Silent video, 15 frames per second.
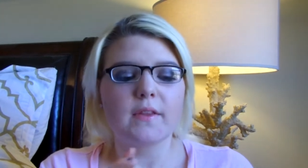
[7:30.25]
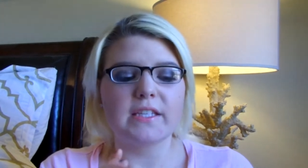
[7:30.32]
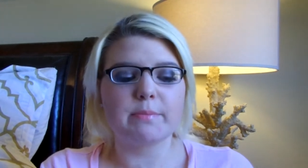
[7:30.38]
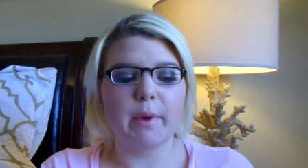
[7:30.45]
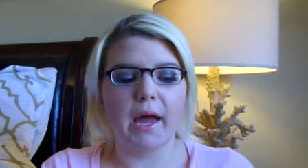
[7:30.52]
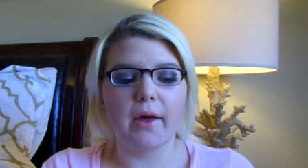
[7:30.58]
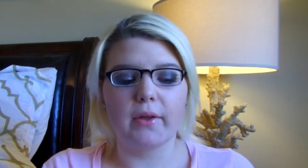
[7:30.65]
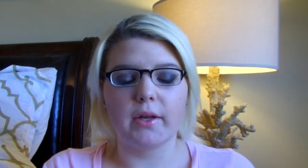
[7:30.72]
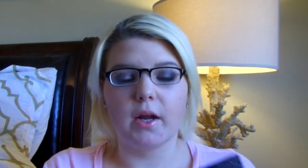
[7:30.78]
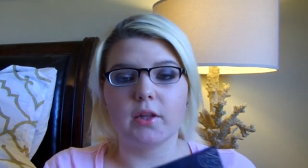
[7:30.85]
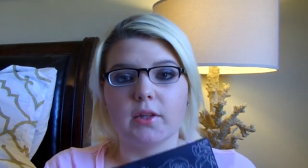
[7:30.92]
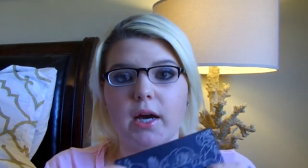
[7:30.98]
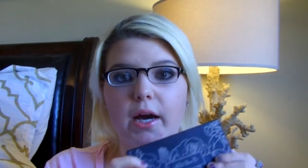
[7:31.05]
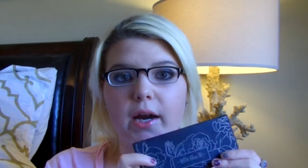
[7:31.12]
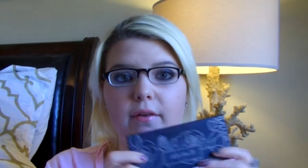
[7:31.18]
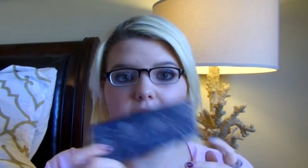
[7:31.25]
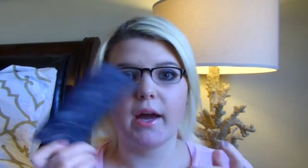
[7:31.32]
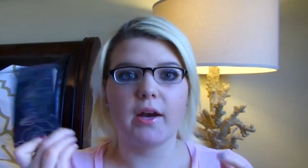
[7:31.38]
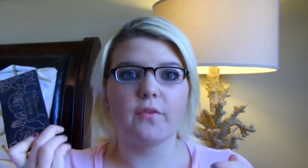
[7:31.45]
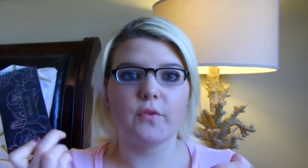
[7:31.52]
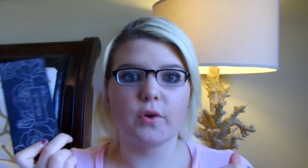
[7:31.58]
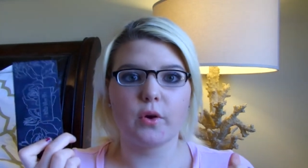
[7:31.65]
this palette a lot. I've
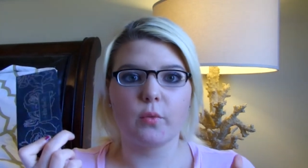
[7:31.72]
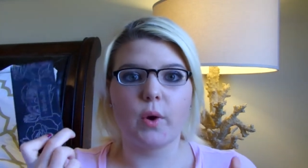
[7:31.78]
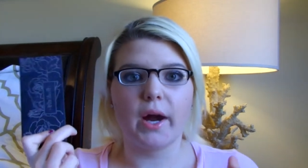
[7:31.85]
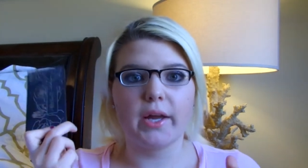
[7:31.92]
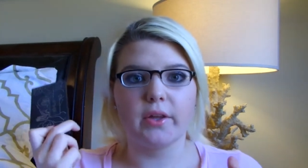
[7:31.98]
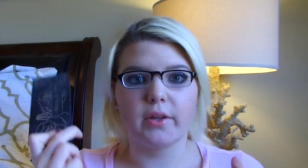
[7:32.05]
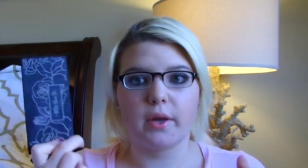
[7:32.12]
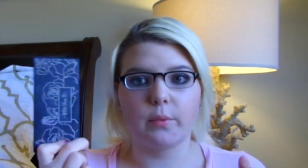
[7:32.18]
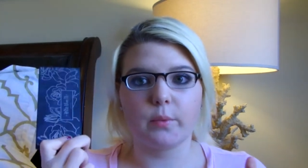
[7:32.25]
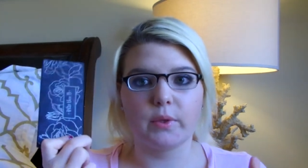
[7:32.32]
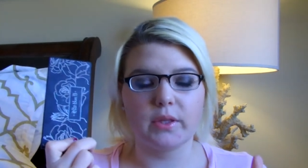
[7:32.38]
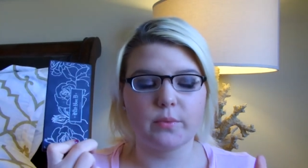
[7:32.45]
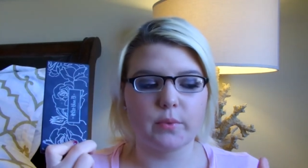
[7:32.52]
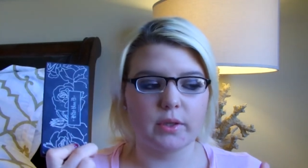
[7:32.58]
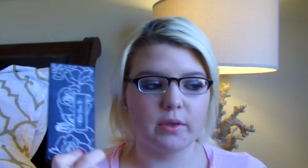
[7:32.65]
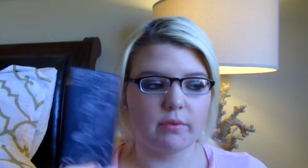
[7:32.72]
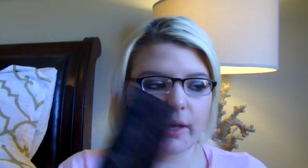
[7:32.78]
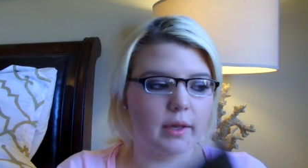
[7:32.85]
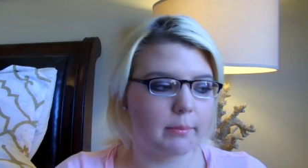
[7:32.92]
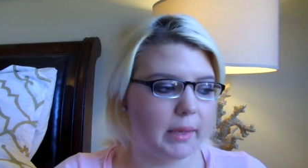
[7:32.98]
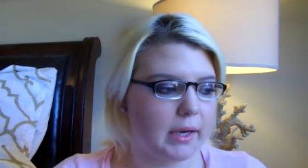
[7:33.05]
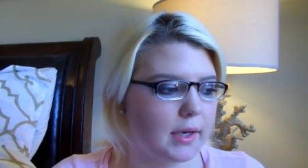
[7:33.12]
had it for a while. I really, really
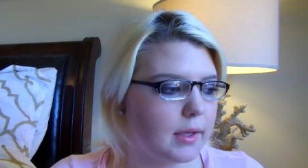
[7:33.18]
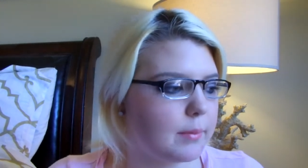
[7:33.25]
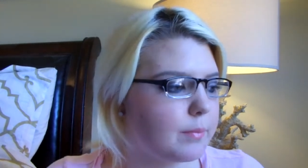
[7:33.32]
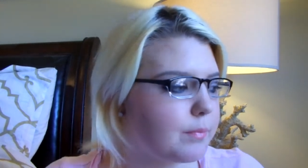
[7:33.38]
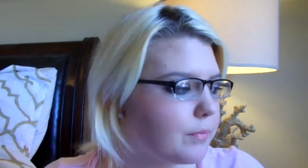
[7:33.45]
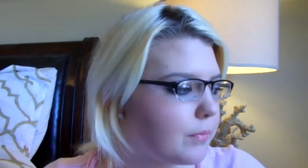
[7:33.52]
recommend it.